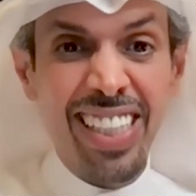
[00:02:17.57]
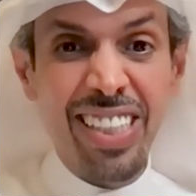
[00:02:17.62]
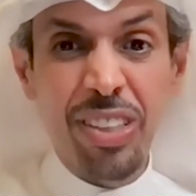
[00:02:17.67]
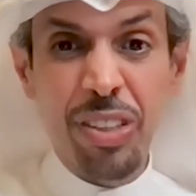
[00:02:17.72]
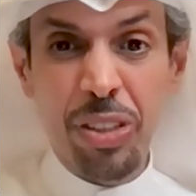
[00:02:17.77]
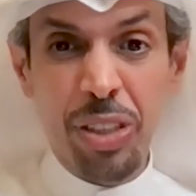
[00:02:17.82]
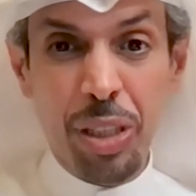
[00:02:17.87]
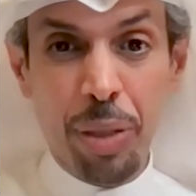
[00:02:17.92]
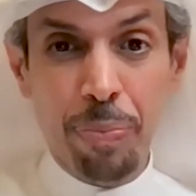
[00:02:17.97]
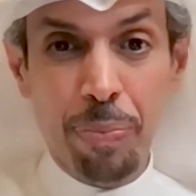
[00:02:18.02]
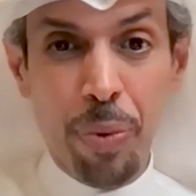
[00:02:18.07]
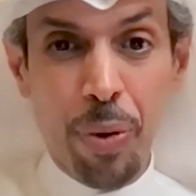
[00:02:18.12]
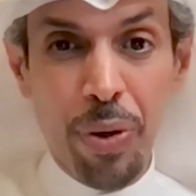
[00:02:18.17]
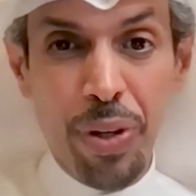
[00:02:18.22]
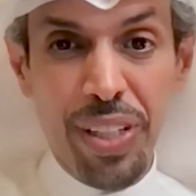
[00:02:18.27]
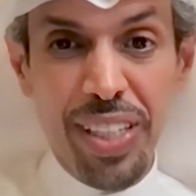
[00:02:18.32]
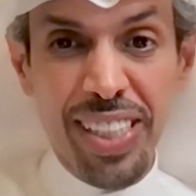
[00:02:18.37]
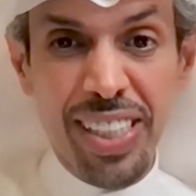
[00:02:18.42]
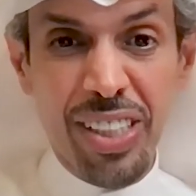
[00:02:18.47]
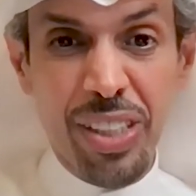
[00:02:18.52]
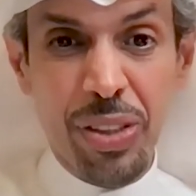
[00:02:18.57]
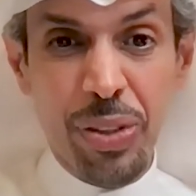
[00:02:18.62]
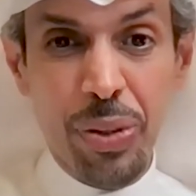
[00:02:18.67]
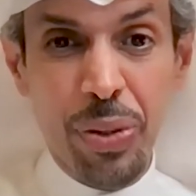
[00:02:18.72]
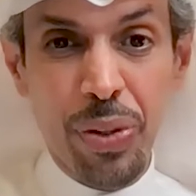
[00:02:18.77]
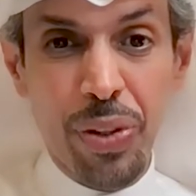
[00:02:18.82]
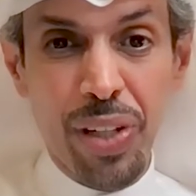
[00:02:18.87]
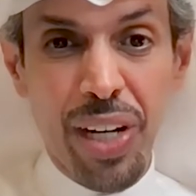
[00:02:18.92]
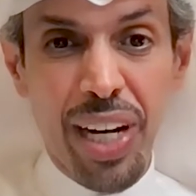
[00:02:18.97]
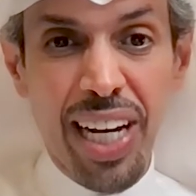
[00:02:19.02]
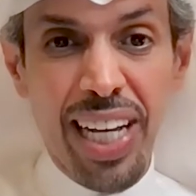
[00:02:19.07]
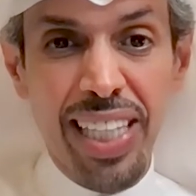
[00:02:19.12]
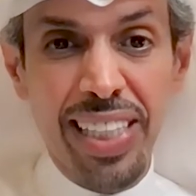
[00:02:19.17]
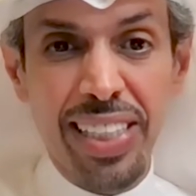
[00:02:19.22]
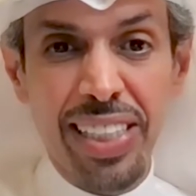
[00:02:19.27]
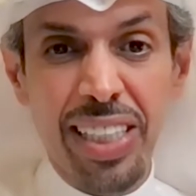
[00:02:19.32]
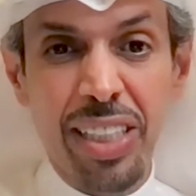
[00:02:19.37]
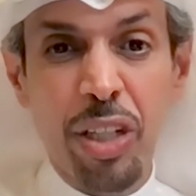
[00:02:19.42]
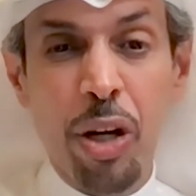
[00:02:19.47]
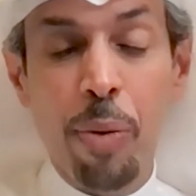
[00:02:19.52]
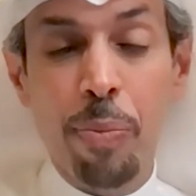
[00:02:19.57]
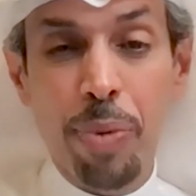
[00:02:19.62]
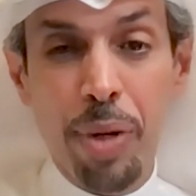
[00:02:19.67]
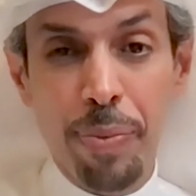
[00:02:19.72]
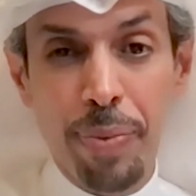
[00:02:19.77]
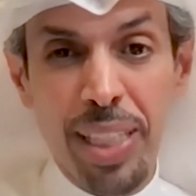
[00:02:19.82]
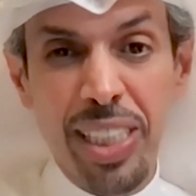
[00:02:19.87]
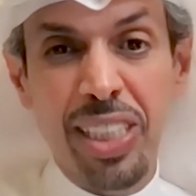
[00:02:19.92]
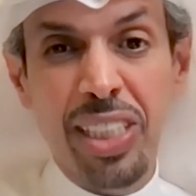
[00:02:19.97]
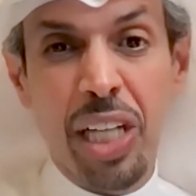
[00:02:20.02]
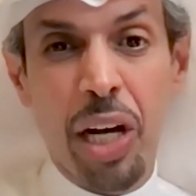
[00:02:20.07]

to support this tour as it complements